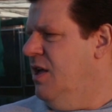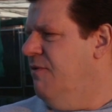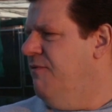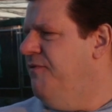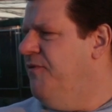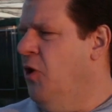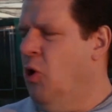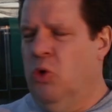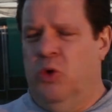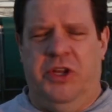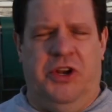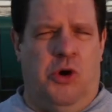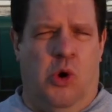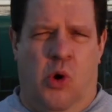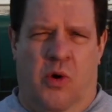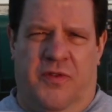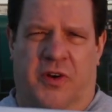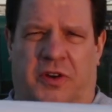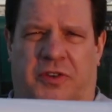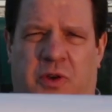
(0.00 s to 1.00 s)
folded
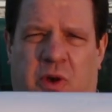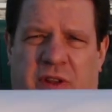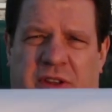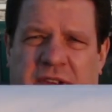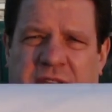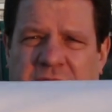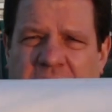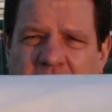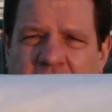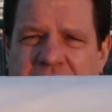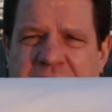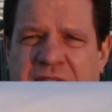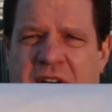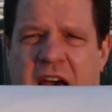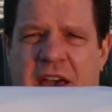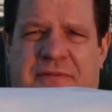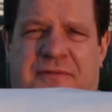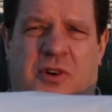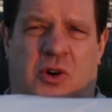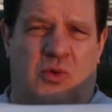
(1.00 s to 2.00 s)
over, so it's a
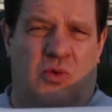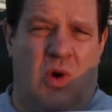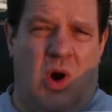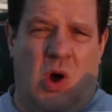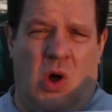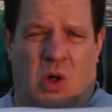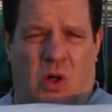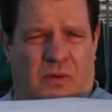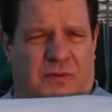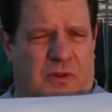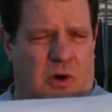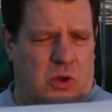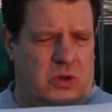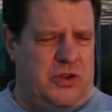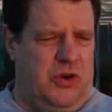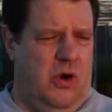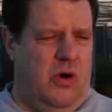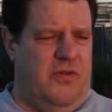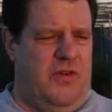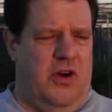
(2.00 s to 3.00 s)
5-foot roll
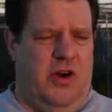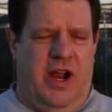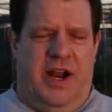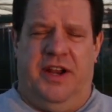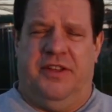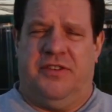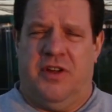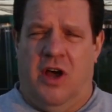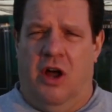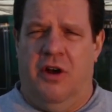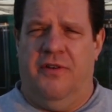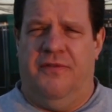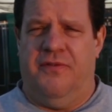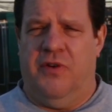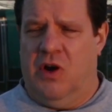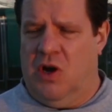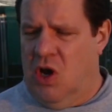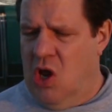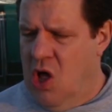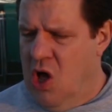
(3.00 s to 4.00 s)
folded over and it's 100
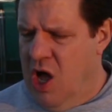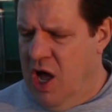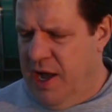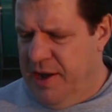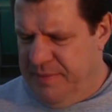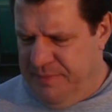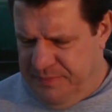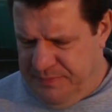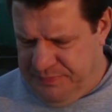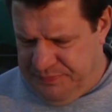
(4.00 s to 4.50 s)
foot long.